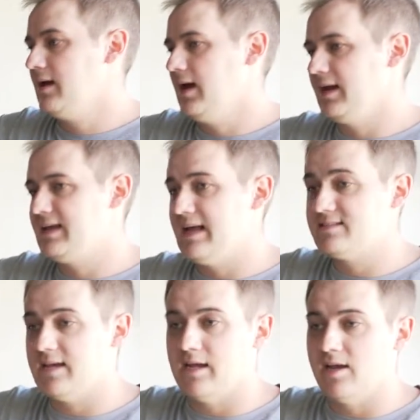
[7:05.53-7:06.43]
I can't
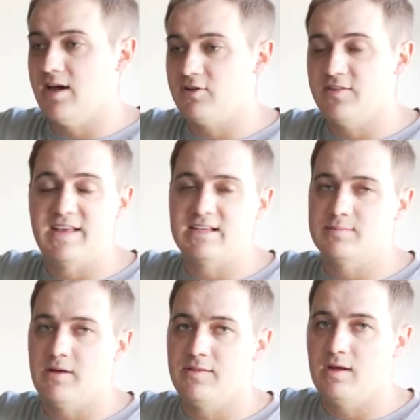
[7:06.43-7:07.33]
say enough good things
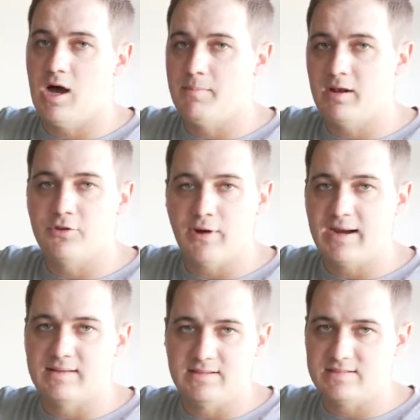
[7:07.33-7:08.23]
about Autometal
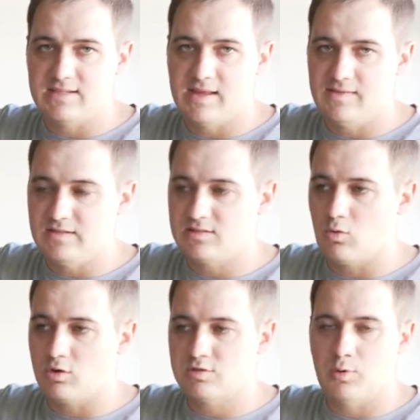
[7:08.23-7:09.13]
Direct and these
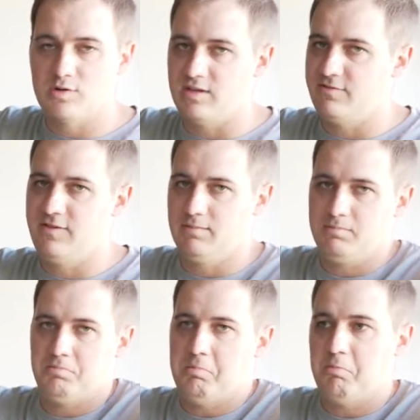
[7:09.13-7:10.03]
core supports. They
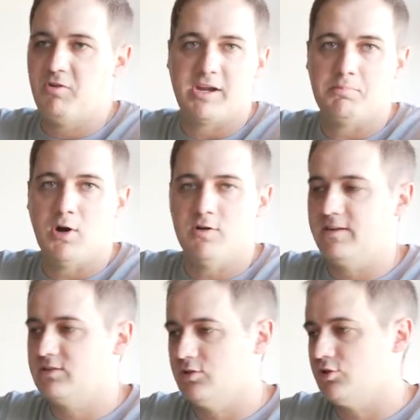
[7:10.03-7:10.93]
fit freaking
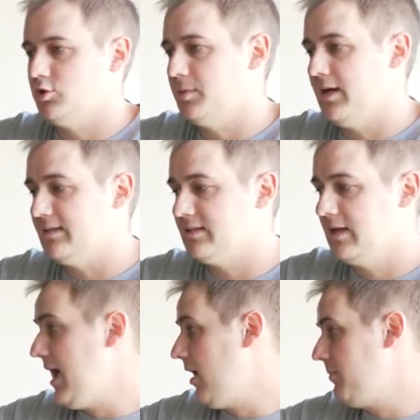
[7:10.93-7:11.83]
perfect, so they're super nice.
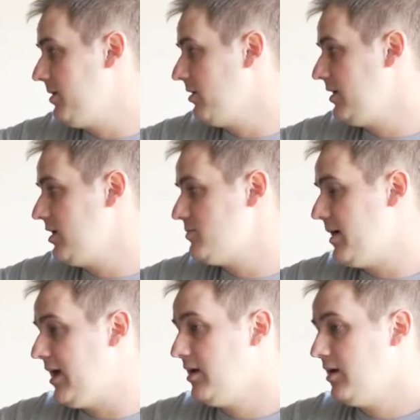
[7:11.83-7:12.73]
But yeah, up here in the engine
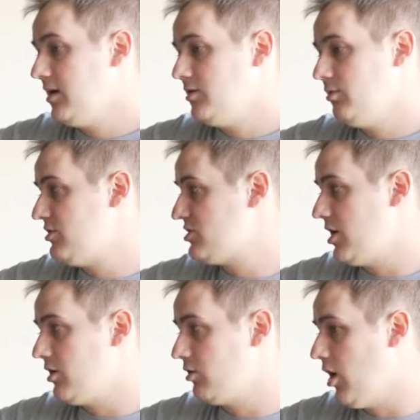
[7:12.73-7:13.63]
bay, we've just
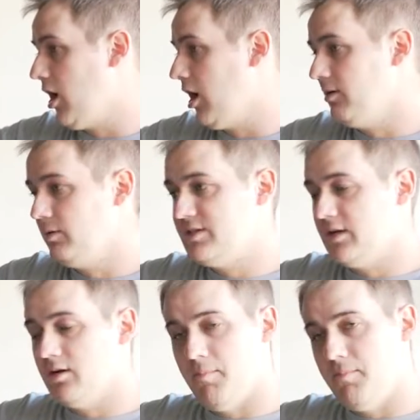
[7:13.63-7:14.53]
done we
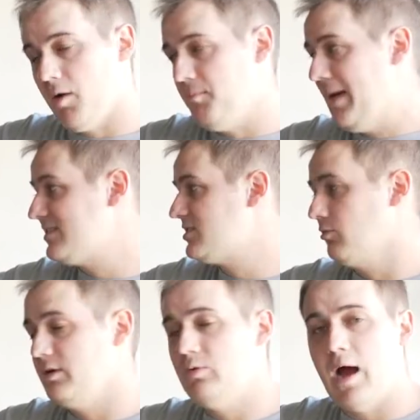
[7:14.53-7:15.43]
did our best
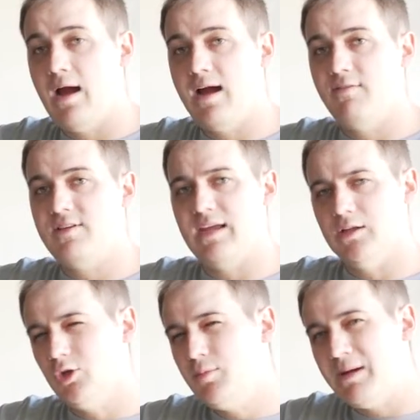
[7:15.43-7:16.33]
to rewire everything
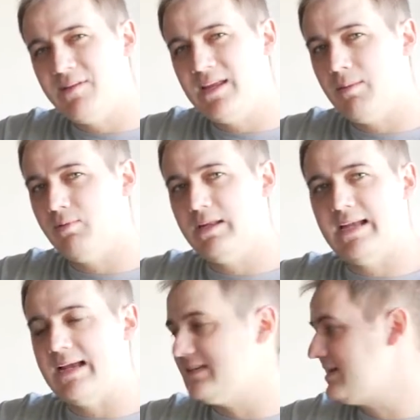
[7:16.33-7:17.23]
and loom everything up really
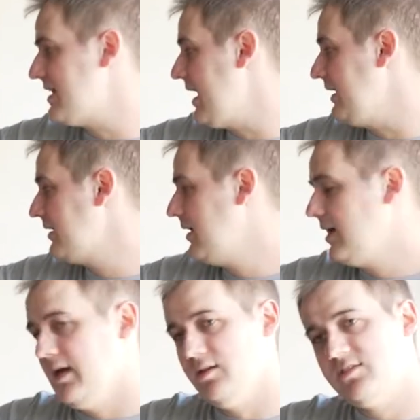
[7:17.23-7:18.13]
nice and tight.
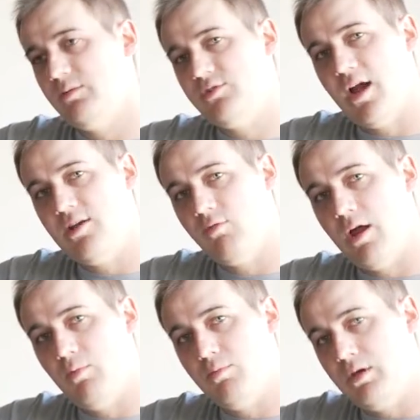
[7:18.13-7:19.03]
You'll see we tried to
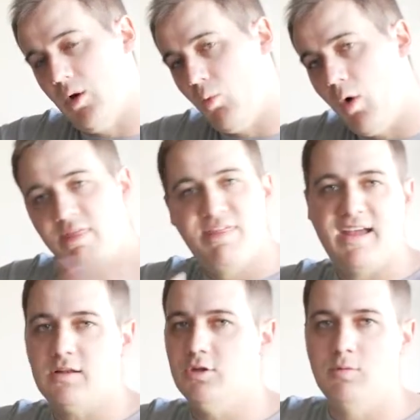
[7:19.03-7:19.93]
run, you know, one
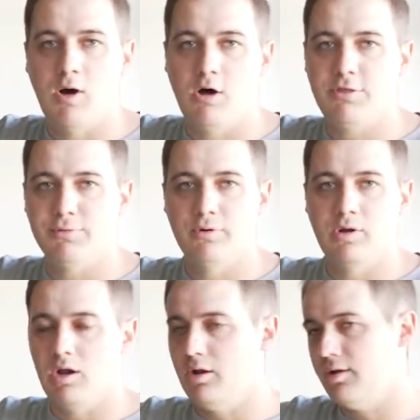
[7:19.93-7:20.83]
thick loom all
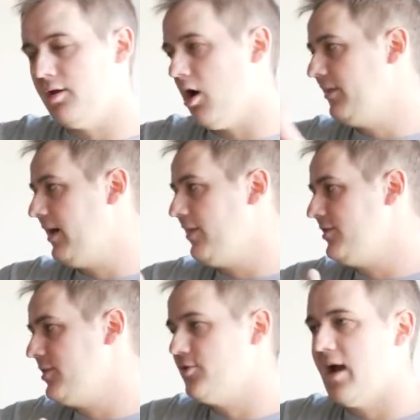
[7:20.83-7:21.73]
through and all down
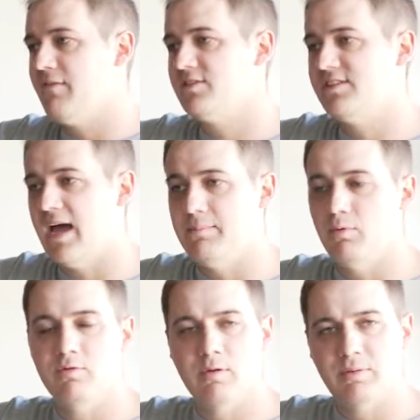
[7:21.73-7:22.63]
the driver's side,
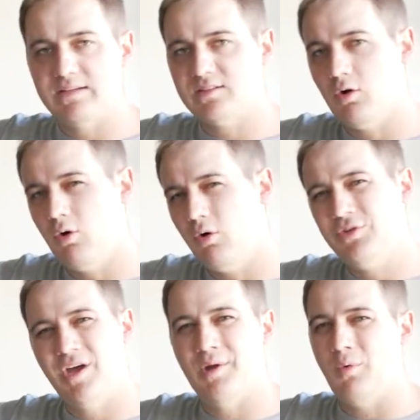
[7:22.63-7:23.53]
but we replaced a whole
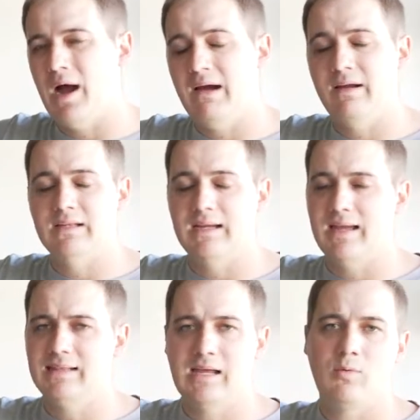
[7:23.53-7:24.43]
ton of wiring, like
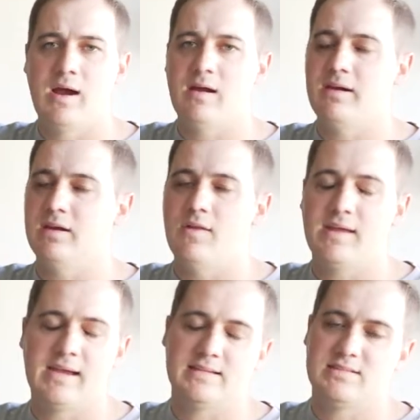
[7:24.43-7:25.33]
headlight wiring and all
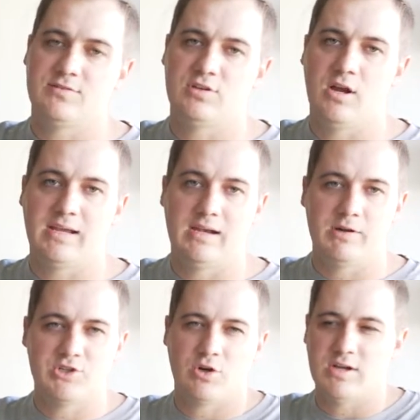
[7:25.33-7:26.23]
that kind of stuff, so you're not getting a
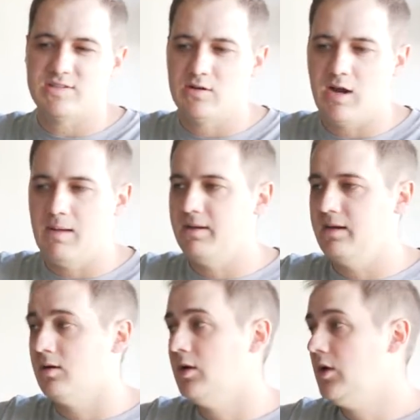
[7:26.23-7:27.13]
bunch of crusty crap in
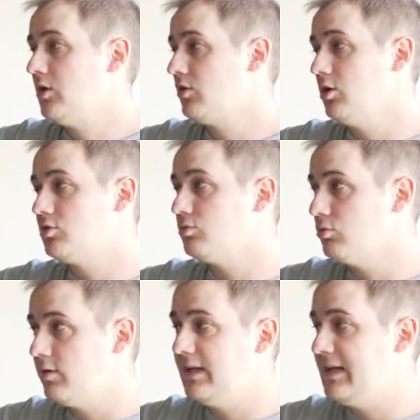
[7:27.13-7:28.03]
here. So it looks
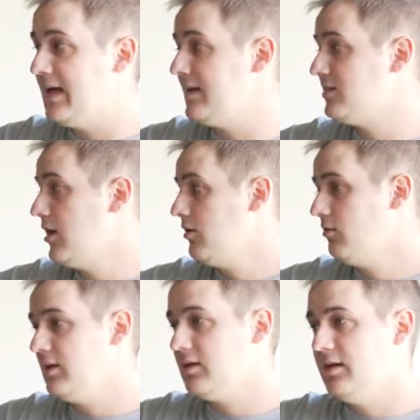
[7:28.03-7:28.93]
really nice,
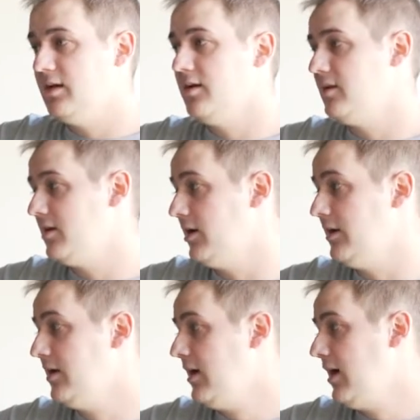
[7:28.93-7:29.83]
really clean under the
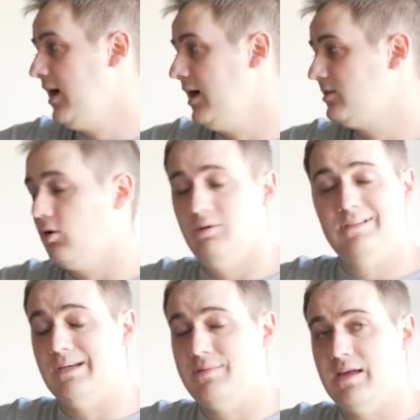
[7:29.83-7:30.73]
hood.
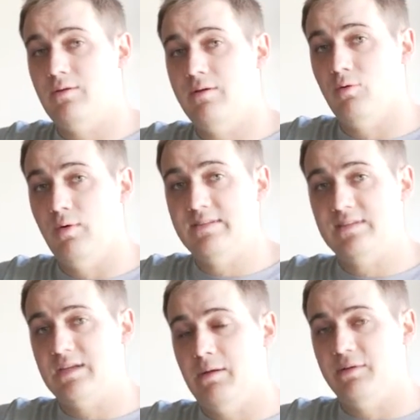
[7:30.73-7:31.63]
Totally something that whoever wins
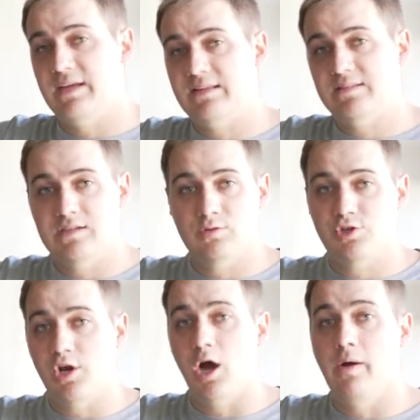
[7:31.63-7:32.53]
is going to be able to take this thing to a
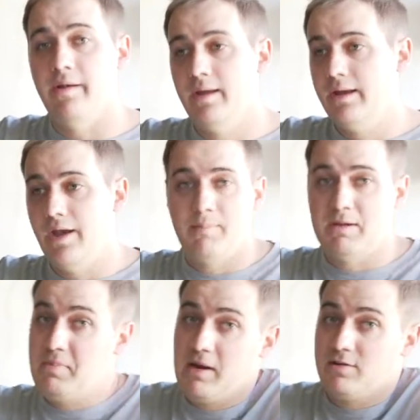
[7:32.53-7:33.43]
show and not be
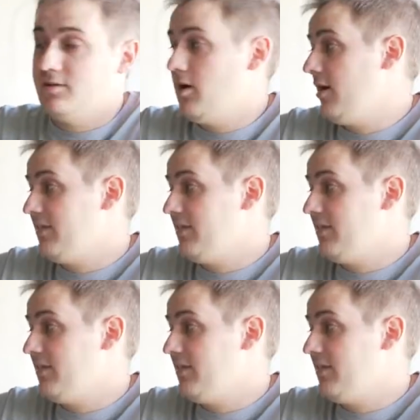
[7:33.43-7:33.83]
embarrassed at all.